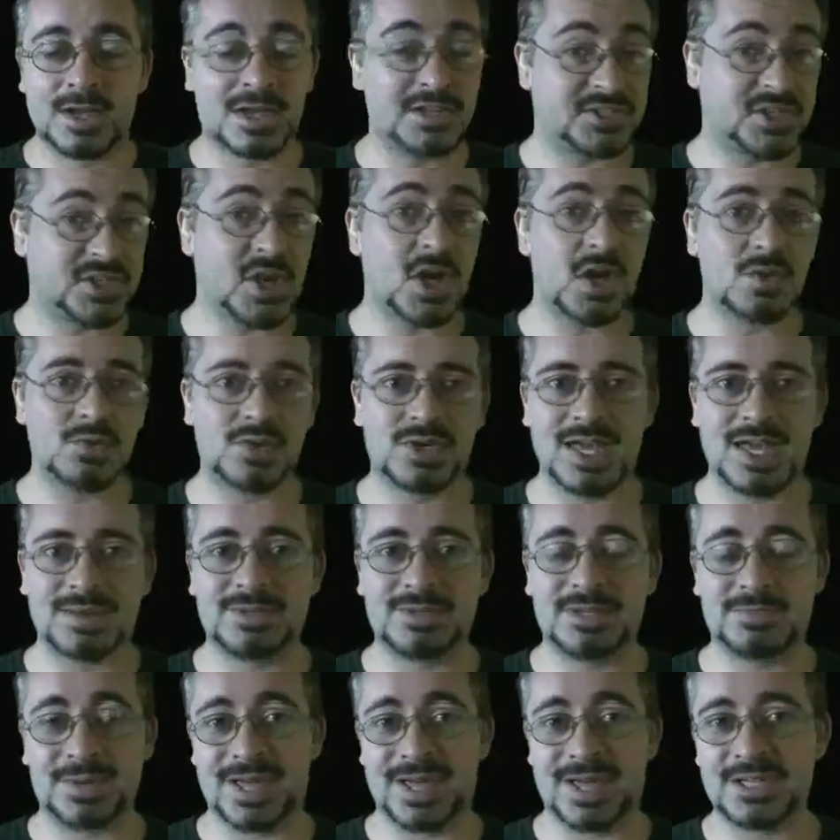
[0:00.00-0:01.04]
And so it will
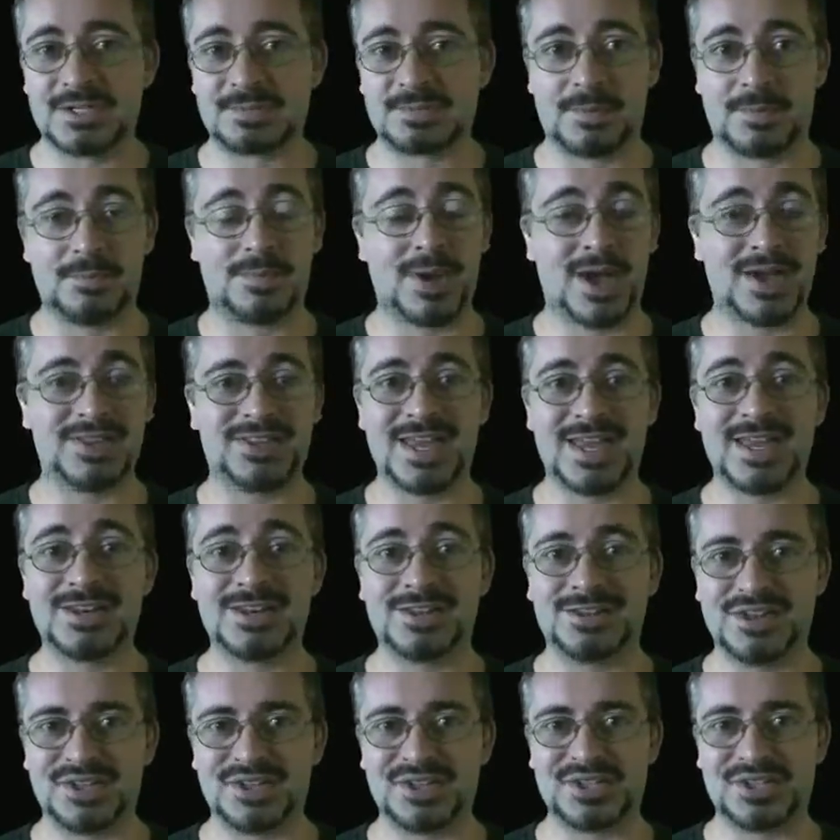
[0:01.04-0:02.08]
come to pass, but by the end
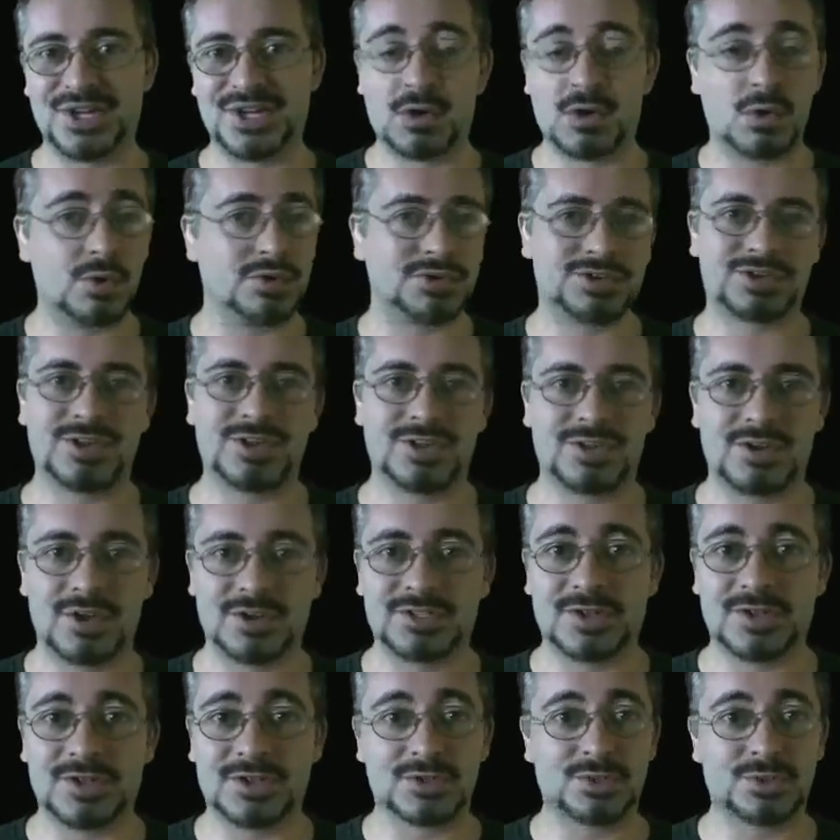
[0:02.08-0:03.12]
of this year, all three of the
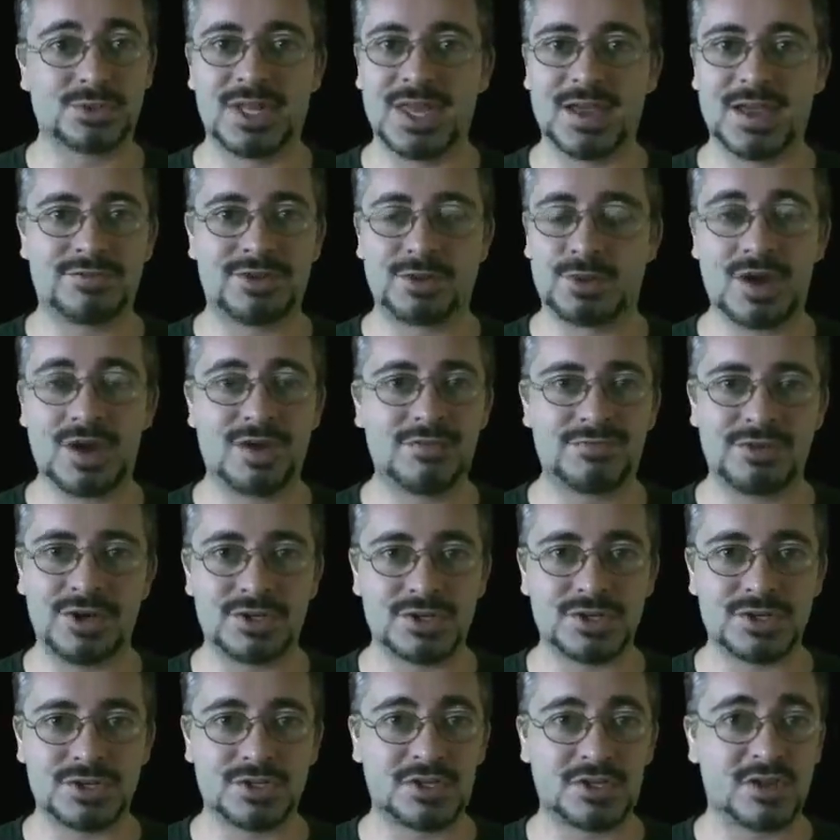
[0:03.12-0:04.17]
consoles will have their own
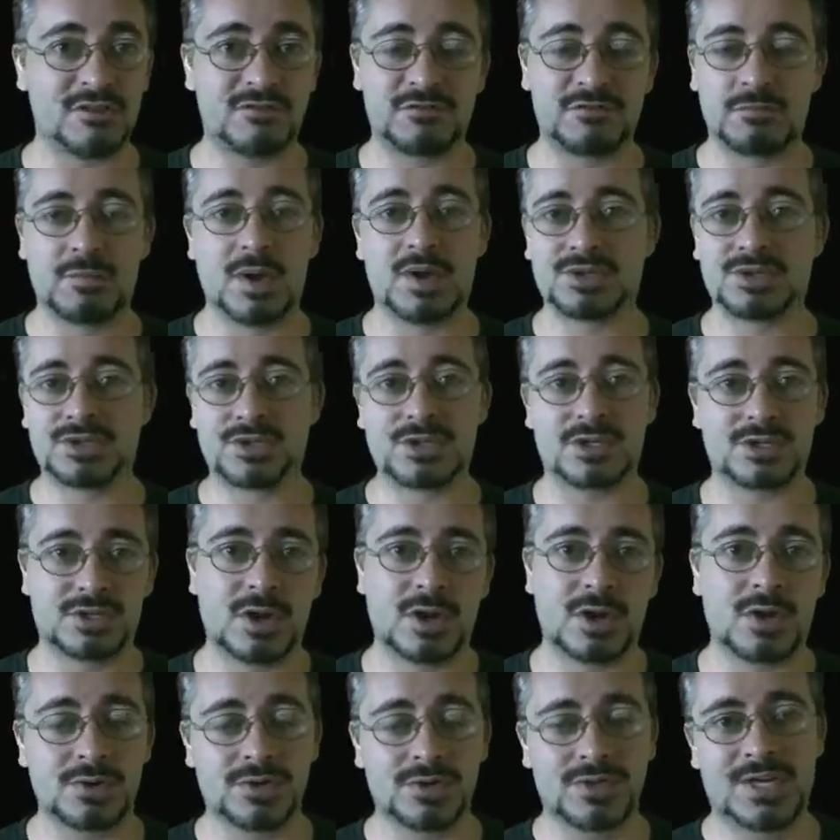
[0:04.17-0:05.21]
versions of
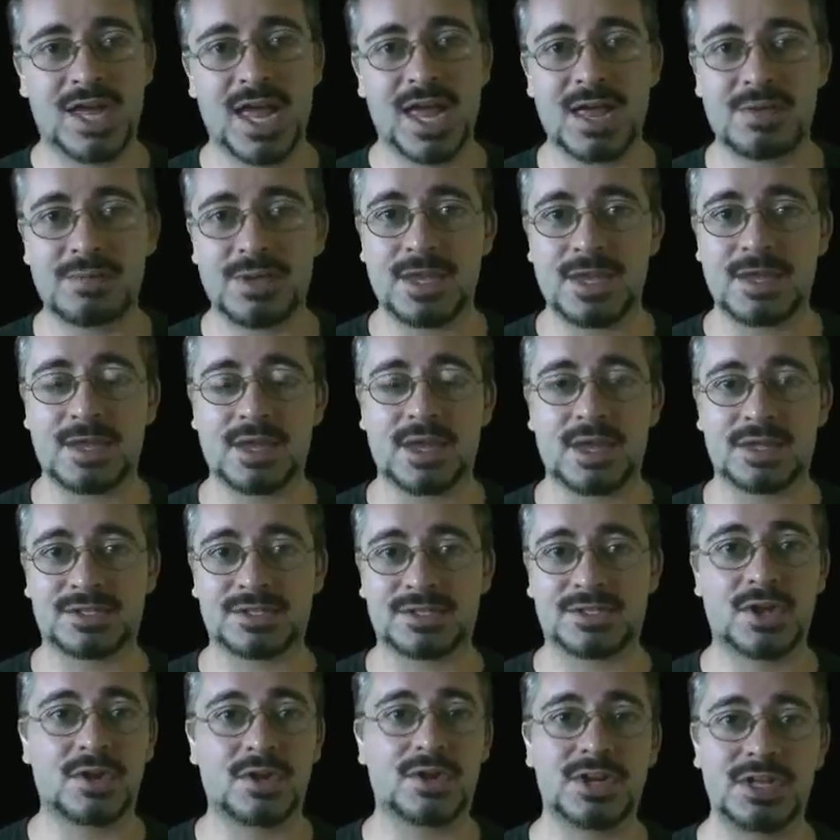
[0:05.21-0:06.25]
motion-controlled gaming.
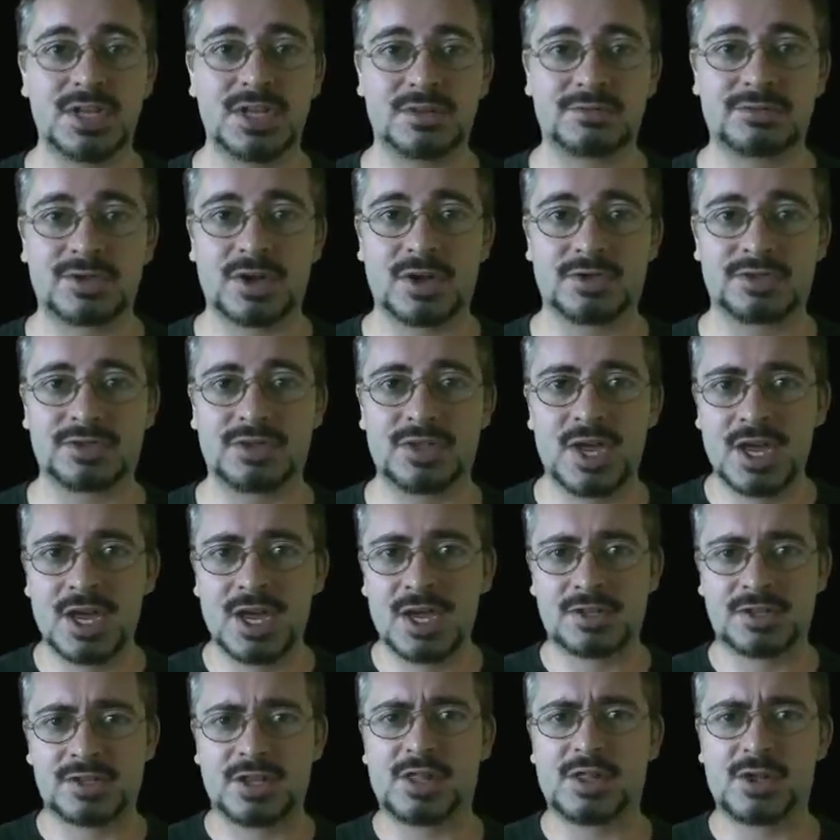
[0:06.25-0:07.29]
Sony have got
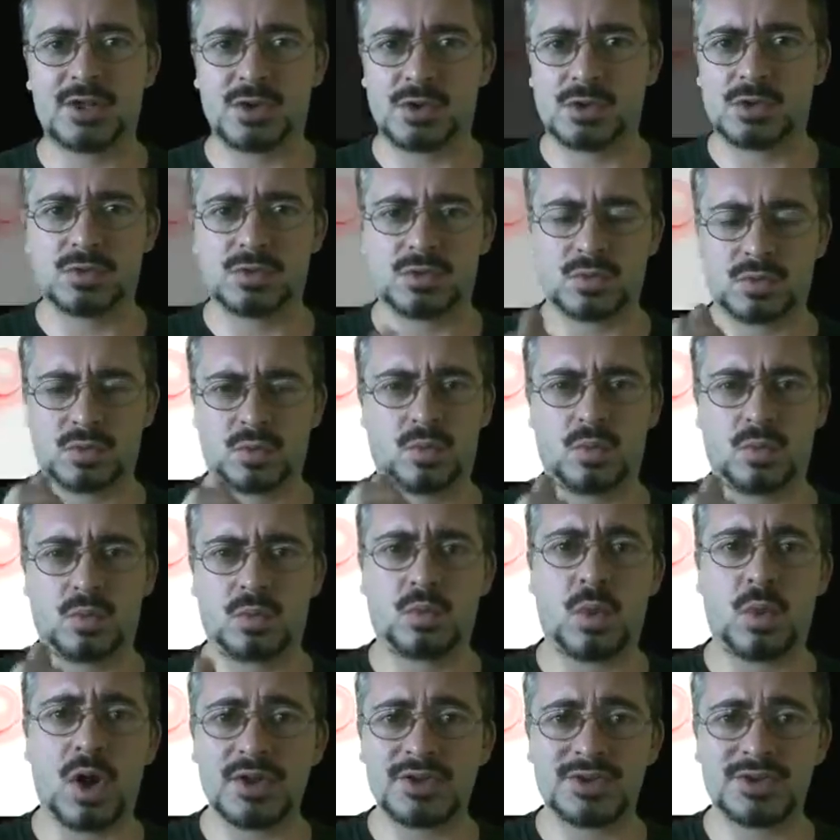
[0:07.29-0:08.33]
their little
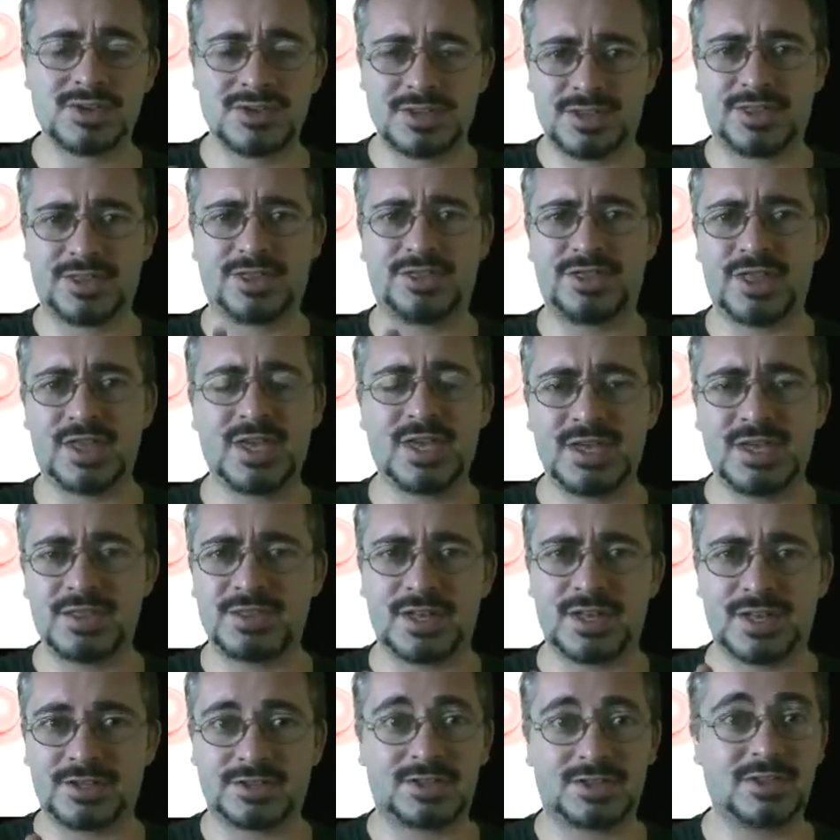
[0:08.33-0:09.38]
wand thingy
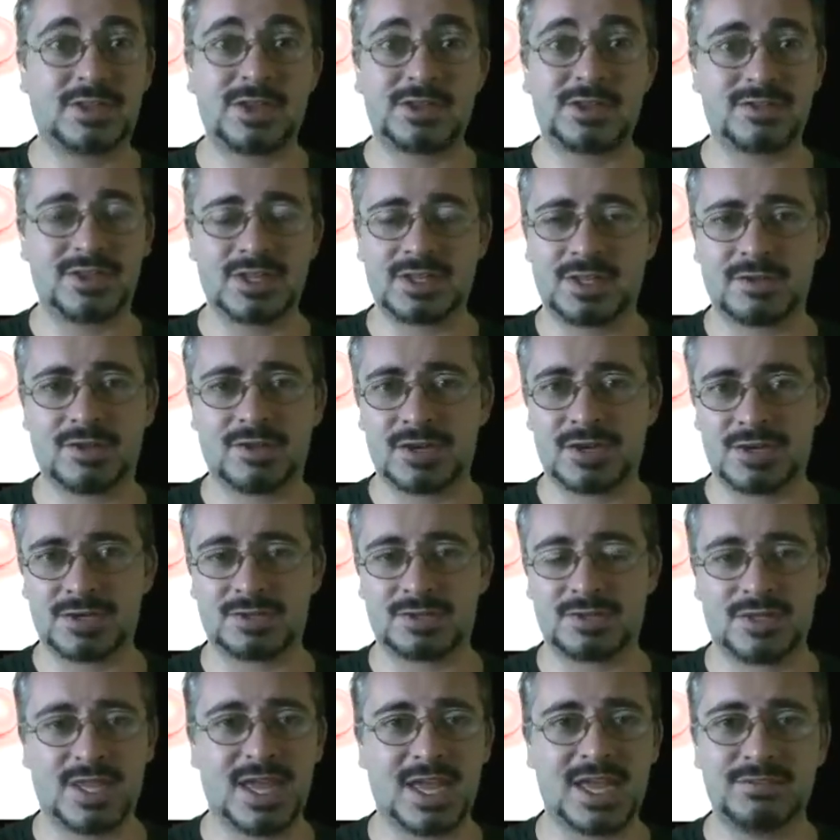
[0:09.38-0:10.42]
that I don't think they've got
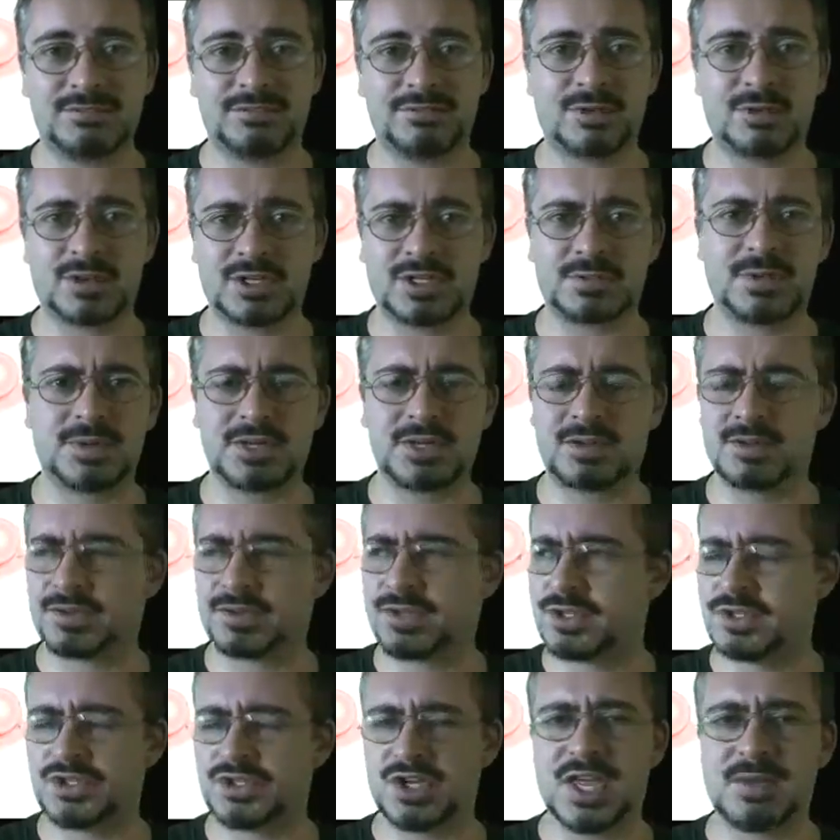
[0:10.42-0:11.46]
a name for. It's been
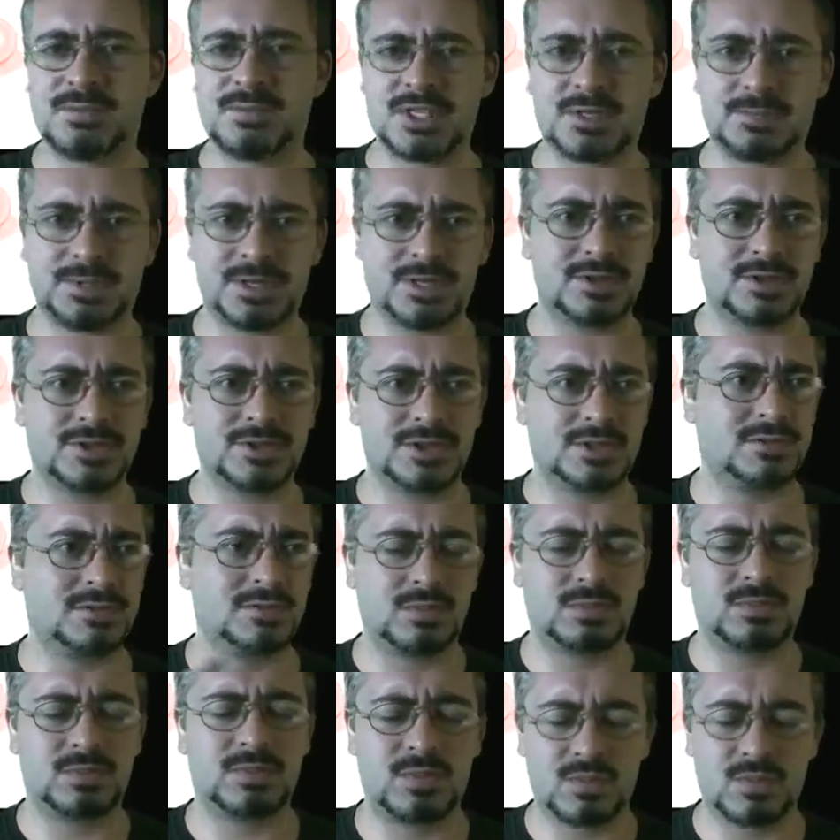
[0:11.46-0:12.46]
called the Gem, it's been called the...